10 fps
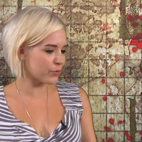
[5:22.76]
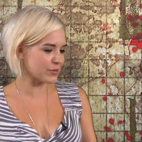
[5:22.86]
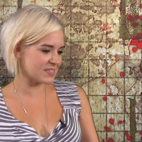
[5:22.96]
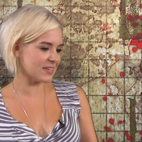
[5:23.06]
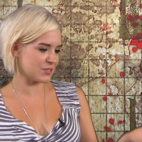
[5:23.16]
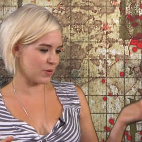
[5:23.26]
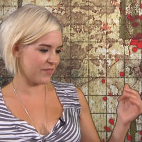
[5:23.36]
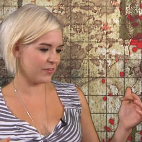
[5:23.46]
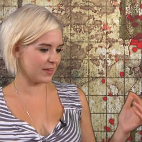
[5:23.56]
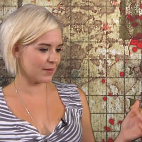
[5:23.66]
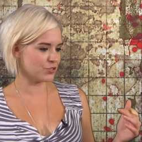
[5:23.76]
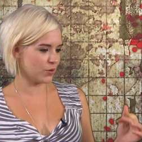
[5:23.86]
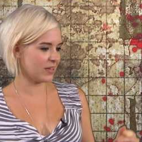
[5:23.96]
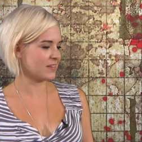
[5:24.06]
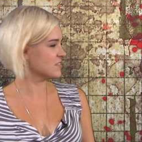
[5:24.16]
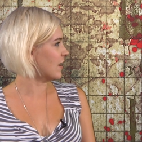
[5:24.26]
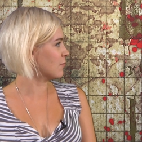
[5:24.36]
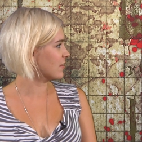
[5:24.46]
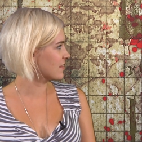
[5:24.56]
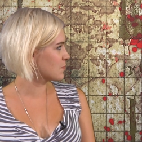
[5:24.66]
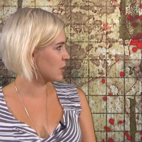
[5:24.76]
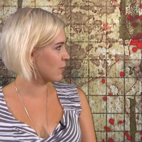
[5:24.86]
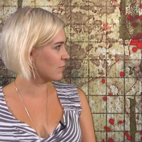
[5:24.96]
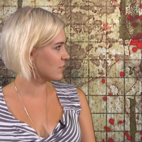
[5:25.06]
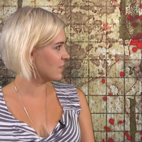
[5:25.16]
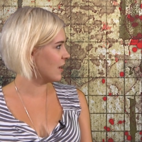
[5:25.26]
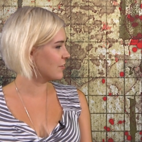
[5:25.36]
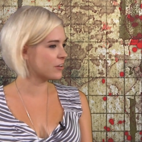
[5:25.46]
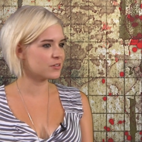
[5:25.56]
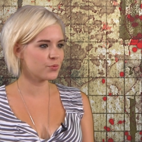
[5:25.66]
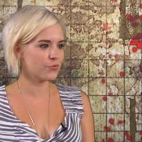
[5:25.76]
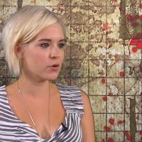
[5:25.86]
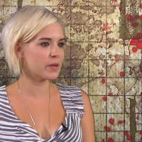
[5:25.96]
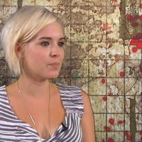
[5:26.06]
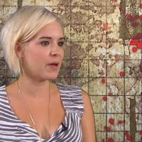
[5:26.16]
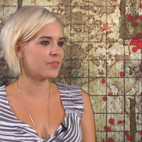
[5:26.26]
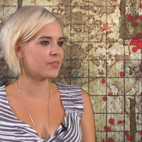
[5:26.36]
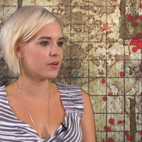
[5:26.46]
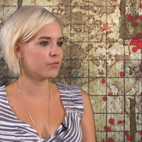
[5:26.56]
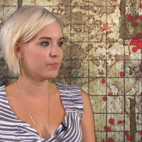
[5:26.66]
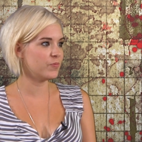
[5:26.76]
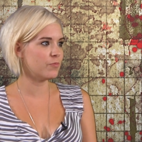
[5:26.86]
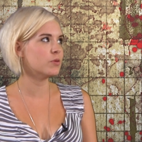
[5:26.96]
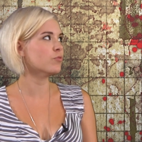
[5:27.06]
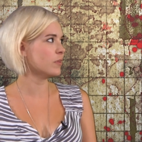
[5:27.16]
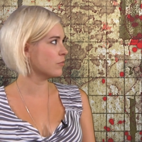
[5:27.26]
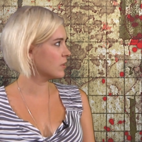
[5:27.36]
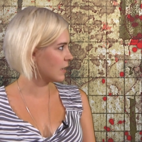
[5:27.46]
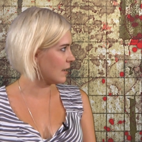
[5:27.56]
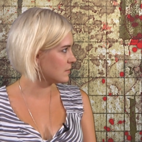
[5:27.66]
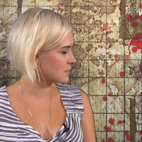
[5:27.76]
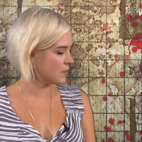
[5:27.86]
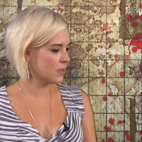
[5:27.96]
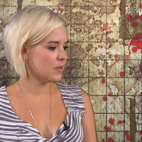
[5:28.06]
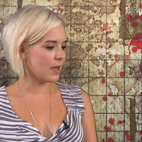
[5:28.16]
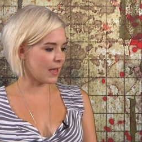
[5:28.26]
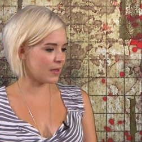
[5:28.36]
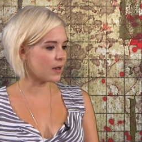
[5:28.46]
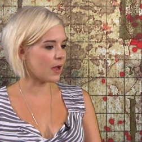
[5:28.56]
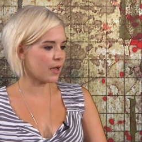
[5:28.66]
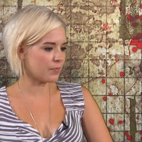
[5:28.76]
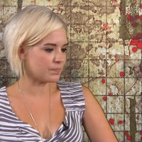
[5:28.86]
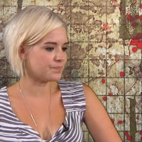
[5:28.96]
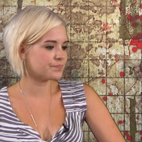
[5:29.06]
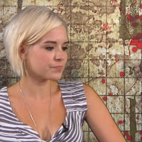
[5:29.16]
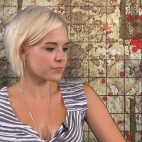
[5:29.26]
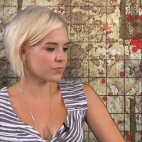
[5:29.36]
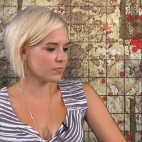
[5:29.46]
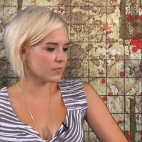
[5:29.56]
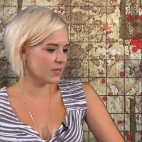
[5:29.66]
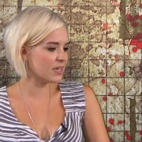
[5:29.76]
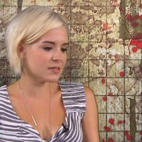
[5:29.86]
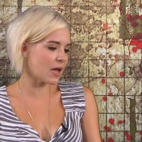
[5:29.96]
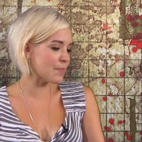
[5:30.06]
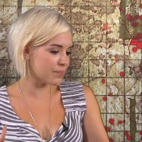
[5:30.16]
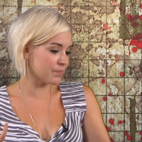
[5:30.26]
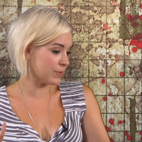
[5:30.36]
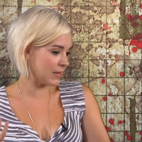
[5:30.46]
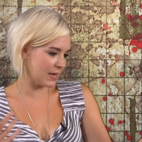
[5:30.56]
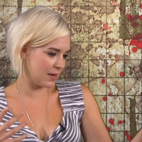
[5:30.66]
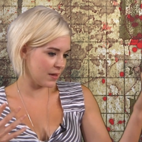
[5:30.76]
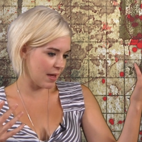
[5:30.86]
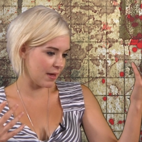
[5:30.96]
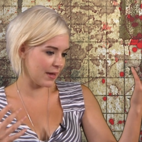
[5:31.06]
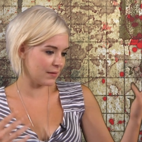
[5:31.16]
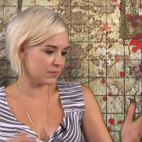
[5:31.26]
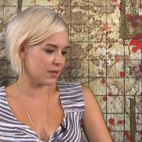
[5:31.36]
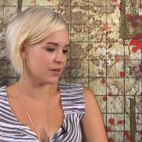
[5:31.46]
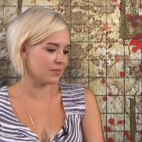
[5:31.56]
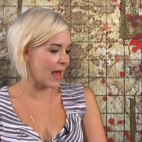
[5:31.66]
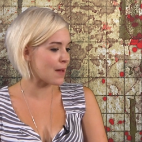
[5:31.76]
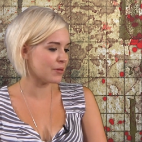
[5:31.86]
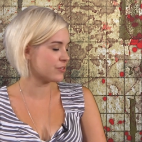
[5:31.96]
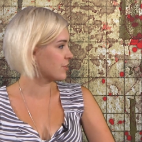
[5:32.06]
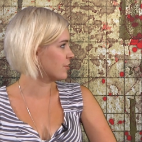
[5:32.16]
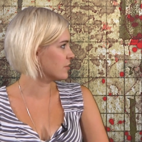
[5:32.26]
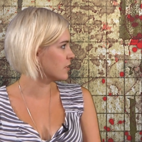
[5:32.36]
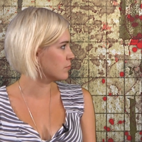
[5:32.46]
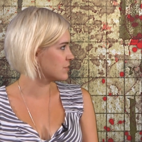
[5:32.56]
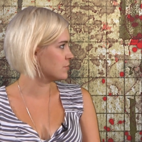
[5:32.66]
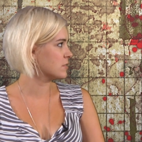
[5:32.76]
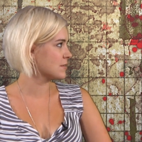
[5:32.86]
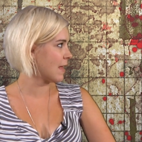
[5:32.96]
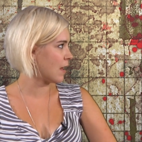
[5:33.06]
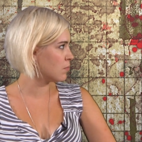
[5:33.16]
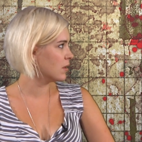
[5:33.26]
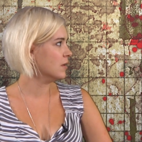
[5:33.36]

one of those things where I feel like I'm joining this family that's yeah. been around for five years before me, but they're they've been really really nice, and um, it, I'm playing a, a lab intern in Masuka's lab.